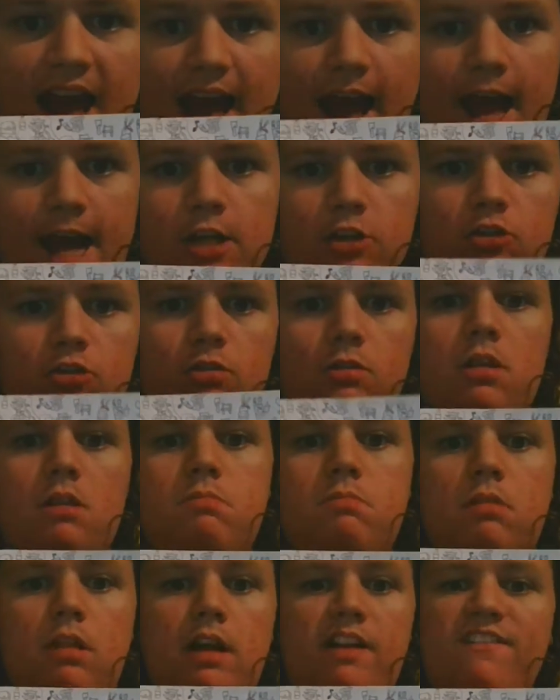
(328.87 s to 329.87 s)
actually
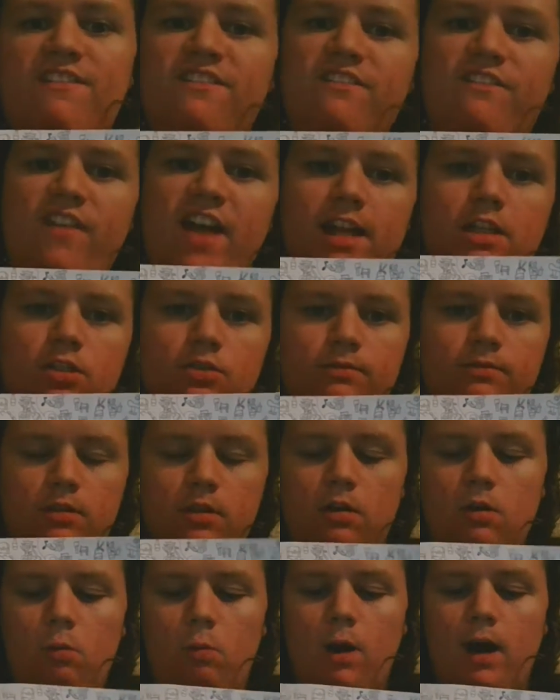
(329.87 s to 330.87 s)
play fetch for
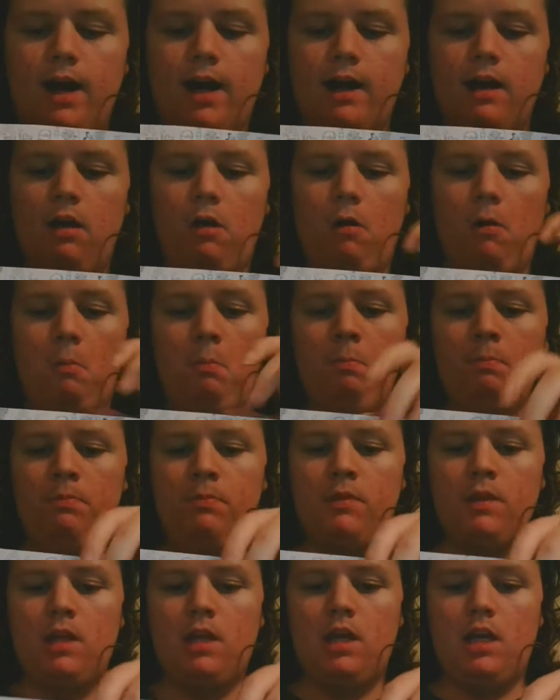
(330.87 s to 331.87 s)
a while
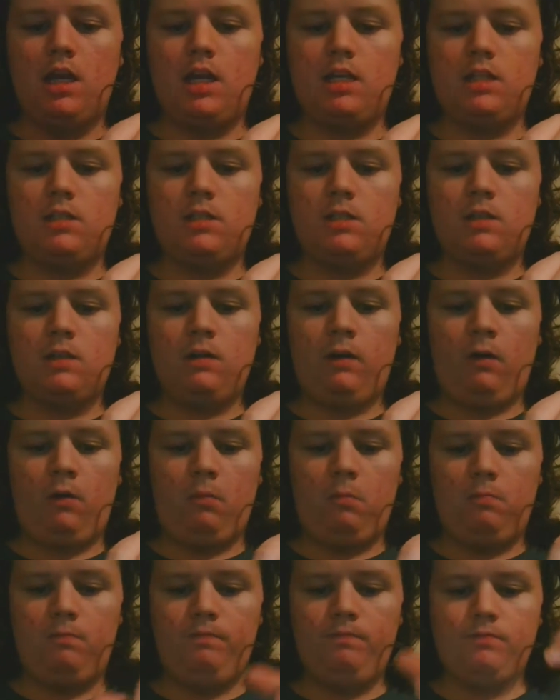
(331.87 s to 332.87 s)

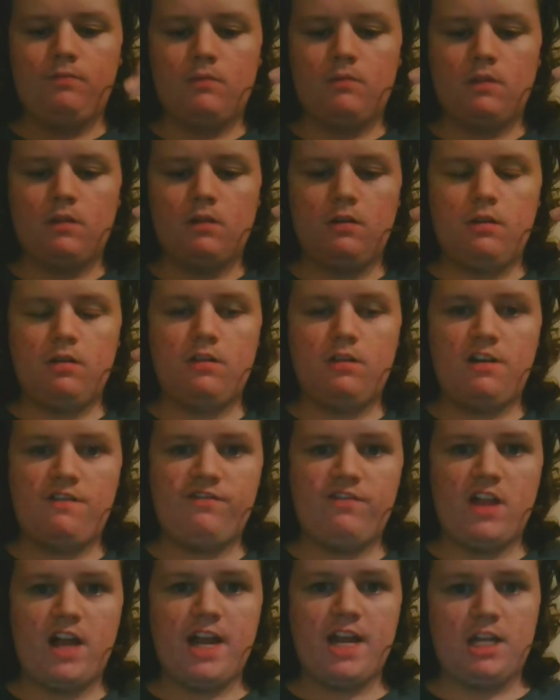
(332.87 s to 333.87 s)
until the
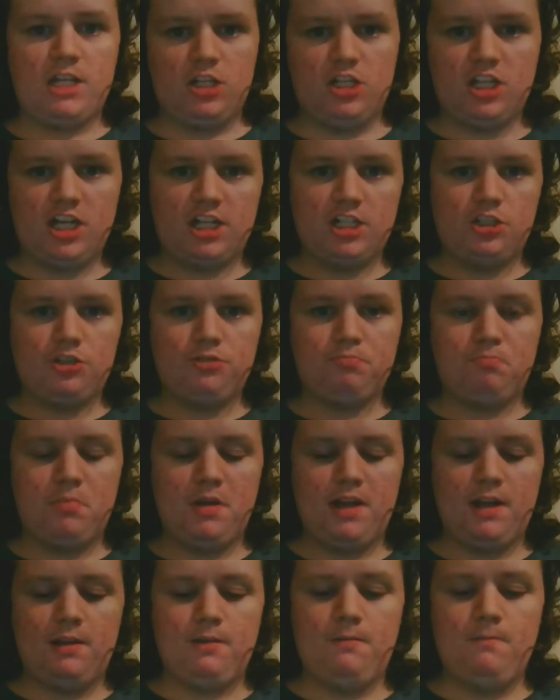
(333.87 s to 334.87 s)
Flying
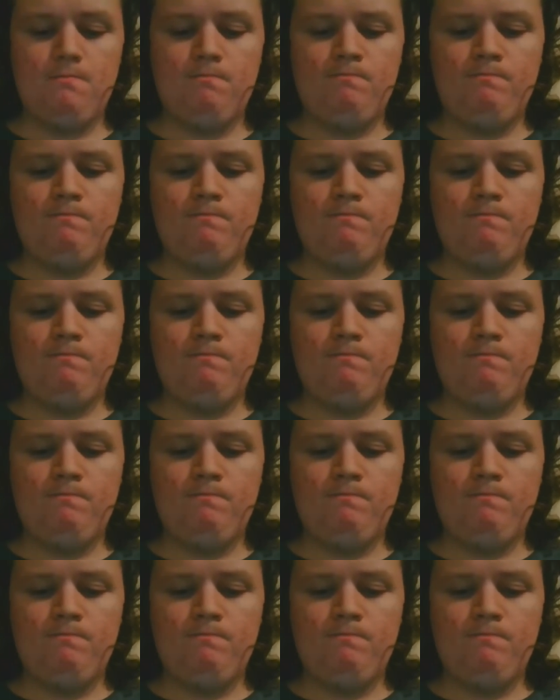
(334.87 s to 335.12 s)
Dutchman